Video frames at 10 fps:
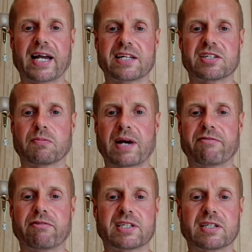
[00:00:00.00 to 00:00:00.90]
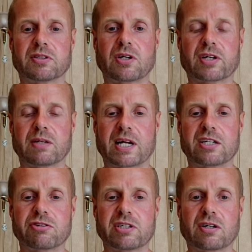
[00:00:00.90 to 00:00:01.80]
I ate up every do-
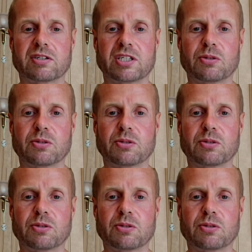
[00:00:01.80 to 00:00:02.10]
documentary on